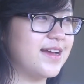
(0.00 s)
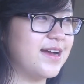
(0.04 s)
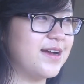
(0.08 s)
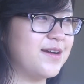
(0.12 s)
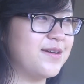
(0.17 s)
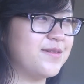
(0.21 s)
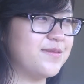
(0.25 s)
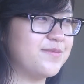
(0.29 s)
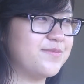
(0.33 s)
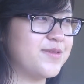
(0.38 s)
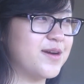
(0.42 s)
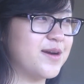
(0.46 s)

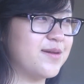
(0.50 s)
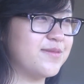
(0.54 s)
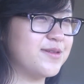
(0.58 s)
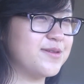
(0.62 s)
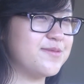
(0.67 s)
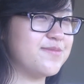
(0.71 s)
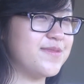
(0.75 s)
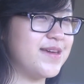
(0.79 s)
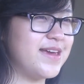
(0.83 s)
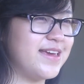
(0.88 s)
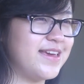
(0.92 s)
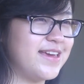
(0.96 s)
I'll probably
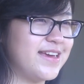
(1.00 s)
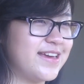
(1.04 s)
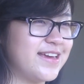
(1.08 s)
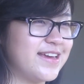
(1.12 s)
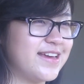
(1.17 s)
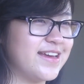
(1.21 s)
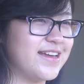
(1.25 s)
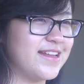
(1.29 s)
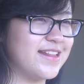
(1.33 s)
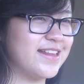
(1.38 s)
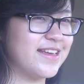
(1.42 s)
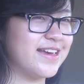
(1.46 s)
make
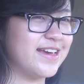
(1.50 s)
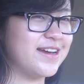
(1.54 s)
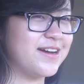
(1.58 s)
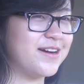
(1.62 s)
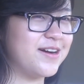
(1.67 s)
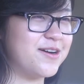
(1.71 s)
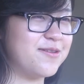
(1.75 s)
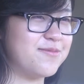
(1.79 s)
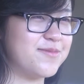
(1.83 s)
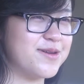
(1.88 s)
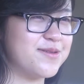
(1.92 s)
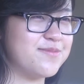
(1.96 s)
it and like
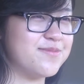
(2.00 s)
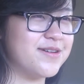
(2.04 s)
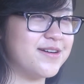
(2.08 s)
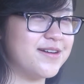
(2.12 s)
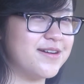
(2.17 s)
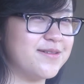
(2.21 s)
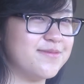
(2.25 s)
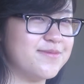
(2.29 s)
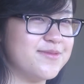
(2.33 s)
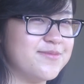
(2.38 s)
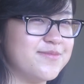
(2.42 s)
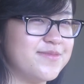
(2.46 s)
call my
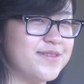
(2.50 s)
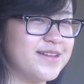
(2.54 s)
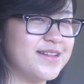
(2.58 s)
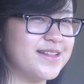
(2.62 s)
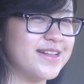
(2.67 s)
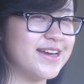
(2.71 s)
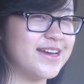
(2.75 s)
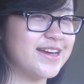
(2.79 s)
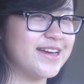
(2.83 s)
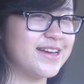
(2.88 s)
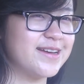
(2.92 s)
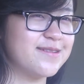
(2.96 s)
mom and be
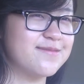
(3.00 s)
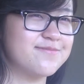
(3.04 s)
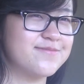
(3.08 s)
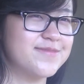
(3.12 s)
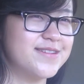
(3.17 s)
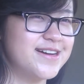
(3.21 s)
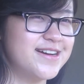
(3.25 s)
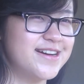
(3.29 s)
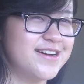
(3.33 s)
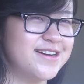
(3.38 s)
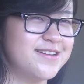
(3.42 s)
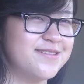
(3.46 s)
like,
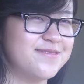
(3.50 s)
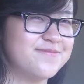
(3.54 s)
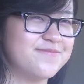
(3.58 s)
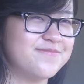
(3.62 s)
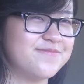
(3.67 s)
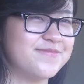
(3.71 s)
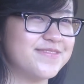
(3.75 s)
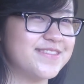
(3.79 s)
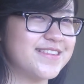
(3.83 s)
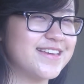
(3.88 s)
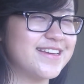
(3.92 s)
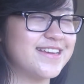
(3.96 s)
Mom,
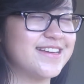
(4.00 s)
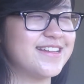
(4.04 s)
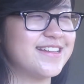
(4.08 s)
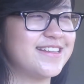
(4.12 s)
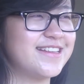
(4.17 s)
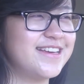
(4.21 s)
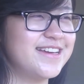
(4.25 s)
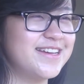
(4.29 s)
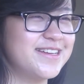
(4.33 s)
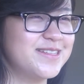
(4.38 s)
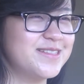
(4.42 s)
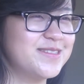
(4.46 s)

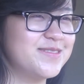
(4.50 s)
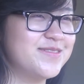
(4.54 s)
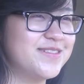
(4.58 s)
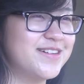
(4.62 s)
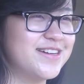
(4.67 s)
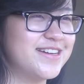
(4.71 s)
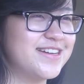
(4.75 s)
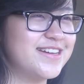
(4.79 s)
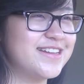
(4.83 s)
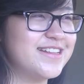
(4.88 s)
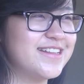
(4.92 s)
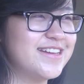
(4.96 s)
guess
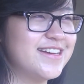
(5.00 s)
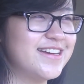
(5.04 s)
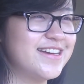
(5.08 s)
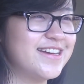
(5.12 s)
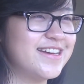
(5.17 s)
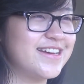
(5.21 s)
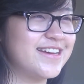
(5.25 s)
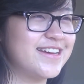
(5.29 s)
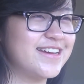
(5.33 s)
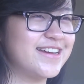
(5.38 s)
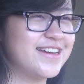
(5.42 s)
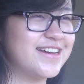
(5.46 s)
what?
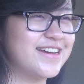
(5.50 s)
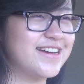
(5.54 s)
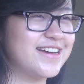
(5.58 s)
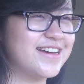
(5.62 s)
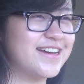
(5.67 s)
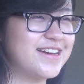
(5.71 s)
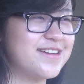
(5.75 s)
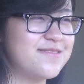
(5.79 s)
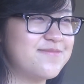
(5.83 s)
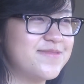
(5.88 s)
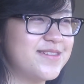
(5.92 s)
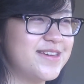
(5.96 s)
Like,
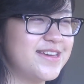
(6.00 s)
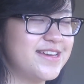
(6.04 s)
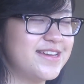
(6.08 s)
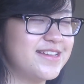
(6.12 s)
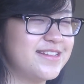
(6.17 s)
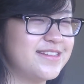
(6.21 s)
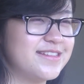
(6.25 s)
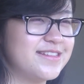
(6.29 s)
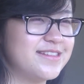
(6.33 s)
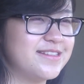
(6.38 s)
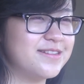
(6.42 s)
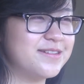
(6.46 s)
I
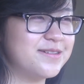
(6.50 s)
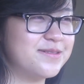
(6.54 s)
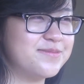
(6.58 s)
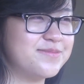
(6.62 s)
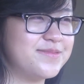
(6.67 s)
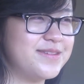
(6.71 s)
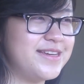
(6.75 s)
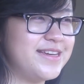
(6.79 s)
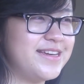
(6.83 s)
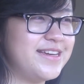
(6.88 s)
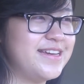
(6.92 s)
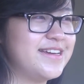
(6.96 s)
made
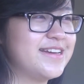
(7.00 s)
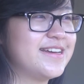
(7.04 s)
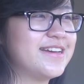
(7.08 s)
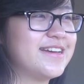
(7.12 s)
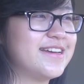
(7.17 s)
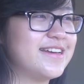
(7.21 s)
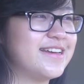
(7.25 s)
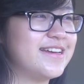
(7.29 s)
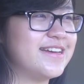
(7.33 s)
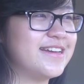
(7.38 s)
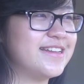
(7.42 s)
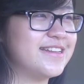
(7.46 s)
lomi
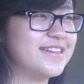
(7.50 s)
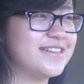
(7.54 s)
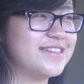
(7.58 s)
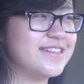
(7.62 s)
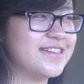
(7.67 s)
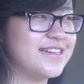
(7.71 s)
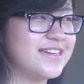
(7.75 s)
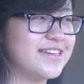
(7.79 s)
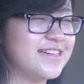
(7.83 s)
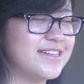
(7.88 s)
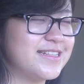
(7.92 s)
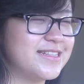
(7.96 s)
and
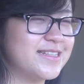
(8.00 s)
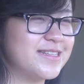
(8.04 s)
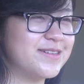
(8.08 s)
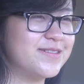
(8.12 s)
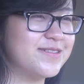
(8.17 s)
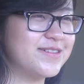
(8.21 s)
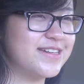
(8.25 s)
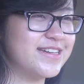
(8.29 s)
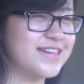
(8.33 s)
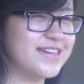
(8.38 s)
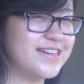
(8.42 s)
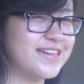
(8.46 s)
like it's
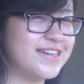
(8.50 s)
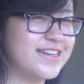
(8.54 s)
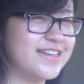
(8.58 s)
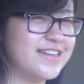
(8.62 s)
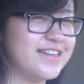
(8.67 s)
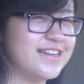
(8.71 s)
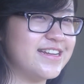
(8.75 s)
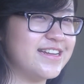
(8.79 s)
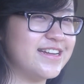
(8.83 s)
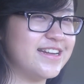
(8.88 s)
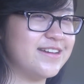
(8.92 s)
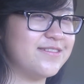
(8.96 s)
so
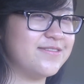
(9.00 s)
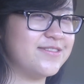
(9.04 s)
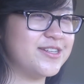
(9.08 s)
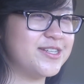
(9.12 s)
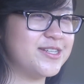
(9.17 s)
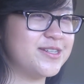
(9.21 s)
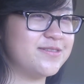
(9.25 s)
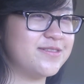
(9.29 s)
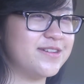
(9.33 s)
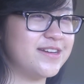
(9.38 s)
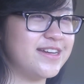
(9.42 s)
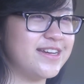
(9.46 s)
good and I
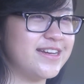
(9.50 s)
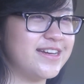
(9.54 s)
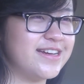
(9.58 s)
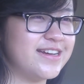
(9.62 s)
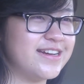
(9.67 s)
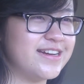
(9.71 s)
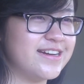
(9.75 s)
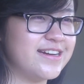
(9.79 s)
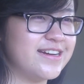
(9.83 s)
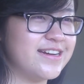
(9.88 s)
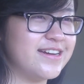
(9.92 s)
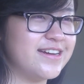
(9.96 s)
wish you were
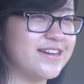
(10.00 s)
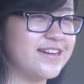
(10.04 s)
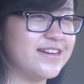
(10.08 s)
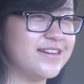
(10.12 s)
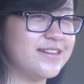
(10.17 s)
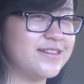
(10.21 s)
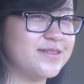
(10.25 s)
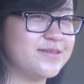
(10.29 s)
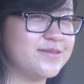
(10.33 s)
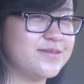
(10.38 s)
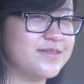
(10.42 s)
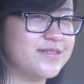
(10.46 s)
here.
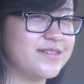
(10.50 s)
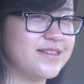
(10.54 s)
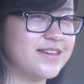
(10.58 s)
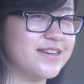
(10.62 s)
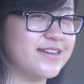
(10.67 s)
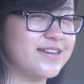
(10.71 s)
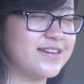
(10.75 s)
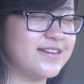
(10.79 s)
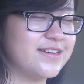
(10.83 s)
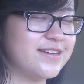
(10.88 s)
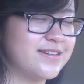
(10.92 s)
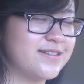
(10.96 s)
It's just
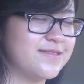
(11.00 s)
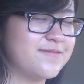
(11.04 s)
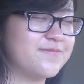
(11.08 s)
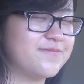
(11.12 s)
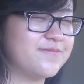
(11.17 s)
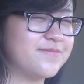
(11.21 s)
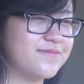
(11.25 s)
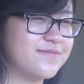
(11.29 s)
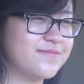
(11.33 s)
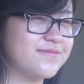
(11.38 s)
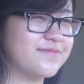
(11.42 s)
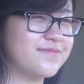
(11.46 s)
like,
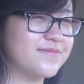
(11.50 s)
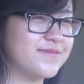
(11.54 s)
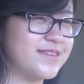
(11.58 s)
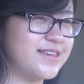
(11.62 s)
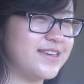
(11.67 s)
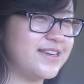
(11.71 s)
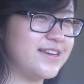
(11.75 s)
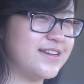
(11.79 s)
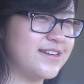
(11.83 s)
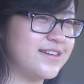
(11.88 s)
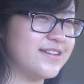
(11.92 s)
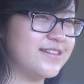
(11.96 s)

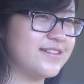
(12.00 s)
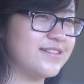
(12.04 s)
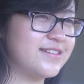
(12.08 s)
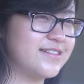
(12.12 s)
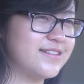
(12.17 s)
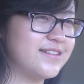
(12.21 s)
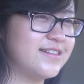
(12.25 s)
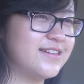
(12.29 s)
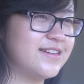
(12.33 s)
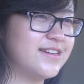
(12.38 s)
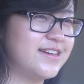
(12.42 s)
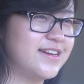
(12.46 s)
yeah.
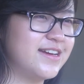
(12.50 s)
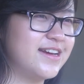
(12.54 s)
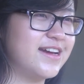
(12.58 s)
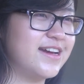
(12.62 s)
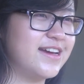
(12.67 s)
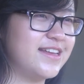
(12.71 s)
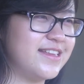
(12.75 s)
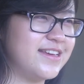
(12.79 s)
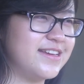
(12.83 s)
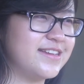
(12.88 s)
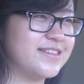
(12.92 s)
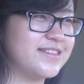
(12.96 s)

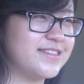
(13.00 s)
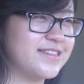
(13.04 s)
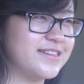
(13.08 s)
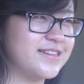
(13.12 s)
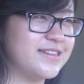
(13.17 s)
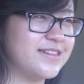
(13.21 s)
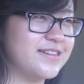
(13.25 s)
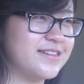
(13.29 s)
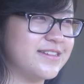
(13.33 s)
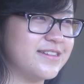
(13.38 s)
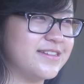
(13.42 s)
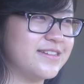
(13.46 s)
I think it's
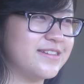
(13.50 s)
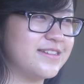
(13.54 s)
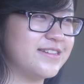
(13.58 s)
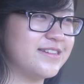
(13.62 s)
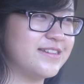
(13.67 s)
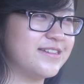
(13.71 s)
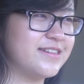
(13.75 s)
gonna